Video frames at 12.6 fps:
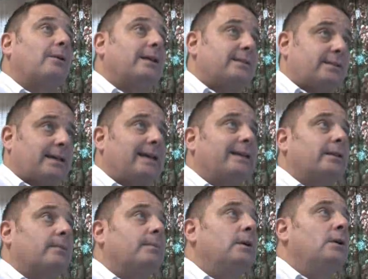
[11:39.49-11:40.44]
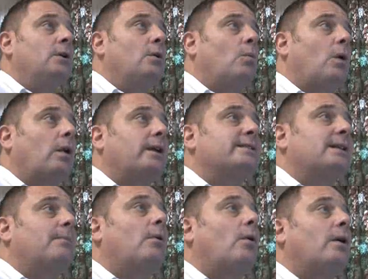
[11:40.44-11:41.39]
let's take them while I
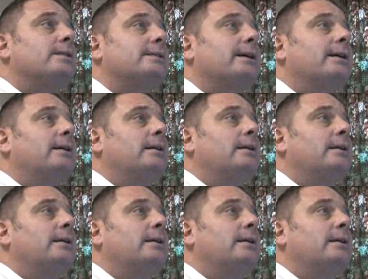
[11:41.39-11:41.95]
summarise it.